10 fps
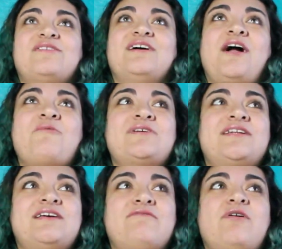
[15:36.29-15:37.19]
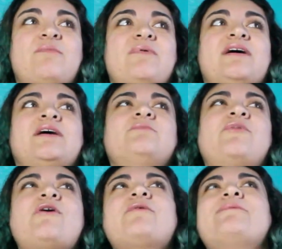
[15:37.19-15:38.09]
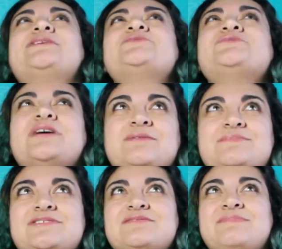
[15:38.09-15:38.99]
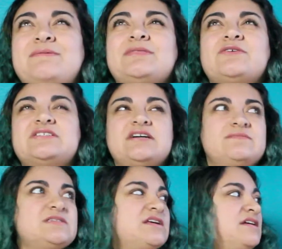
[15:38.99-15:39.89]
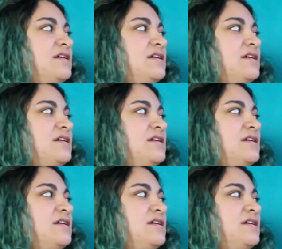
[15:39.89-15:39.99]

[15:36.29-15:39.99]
Like, I wanted to give up probably about 2 times, maybe 3 times.